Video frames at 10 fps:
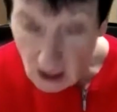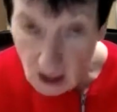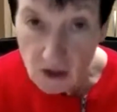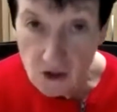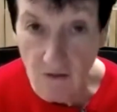
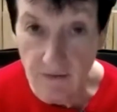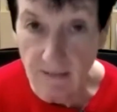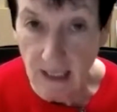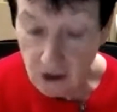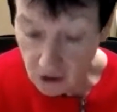solving
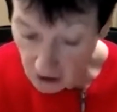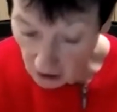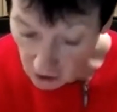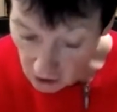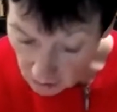major
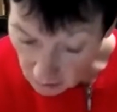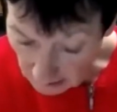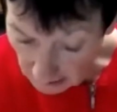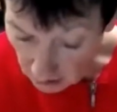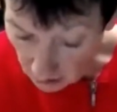social
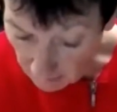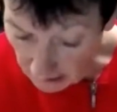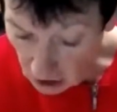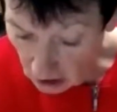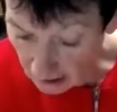and
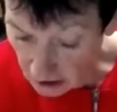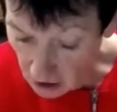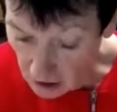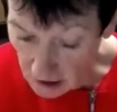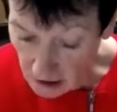economic
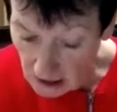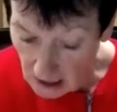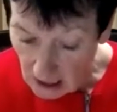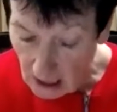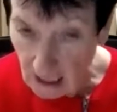challenges.
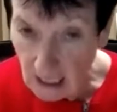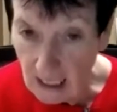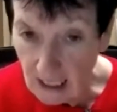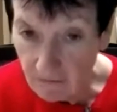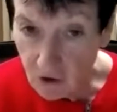
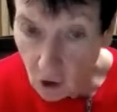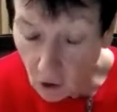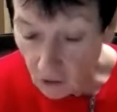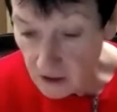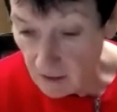And of
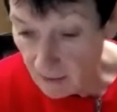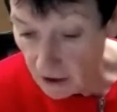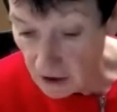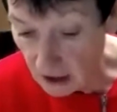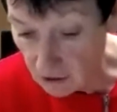course, the
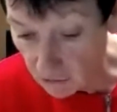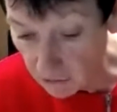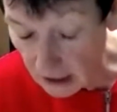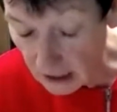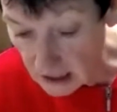most central
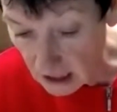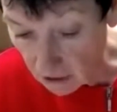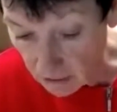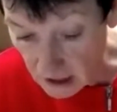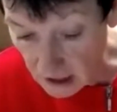thing is
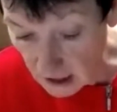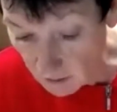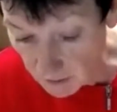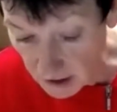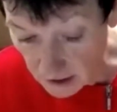increasing
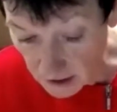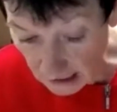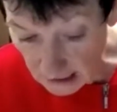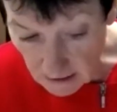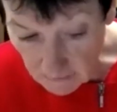business
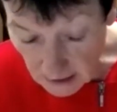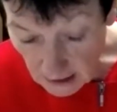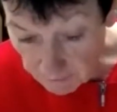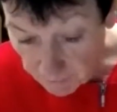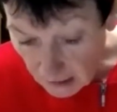
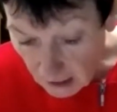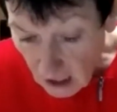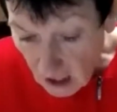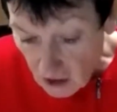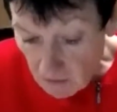activity.
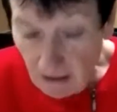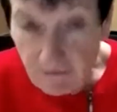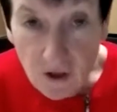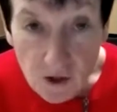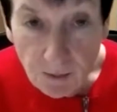So our
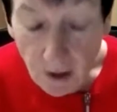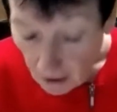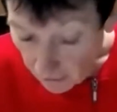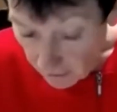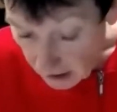first
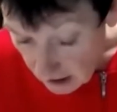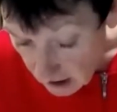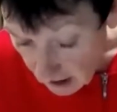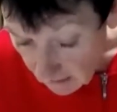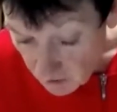priority,
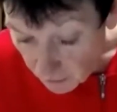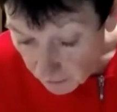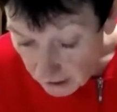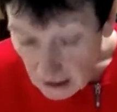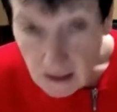to Nev's
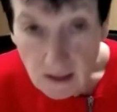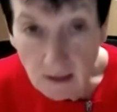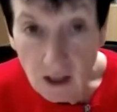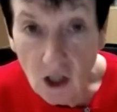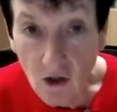point, is
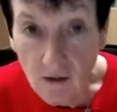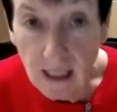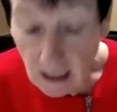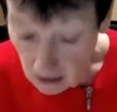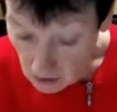that the
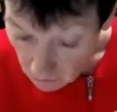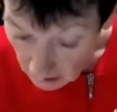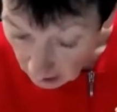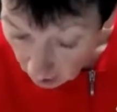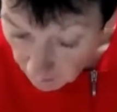economy has to
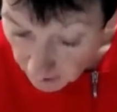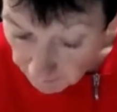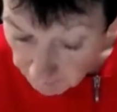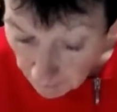reopen.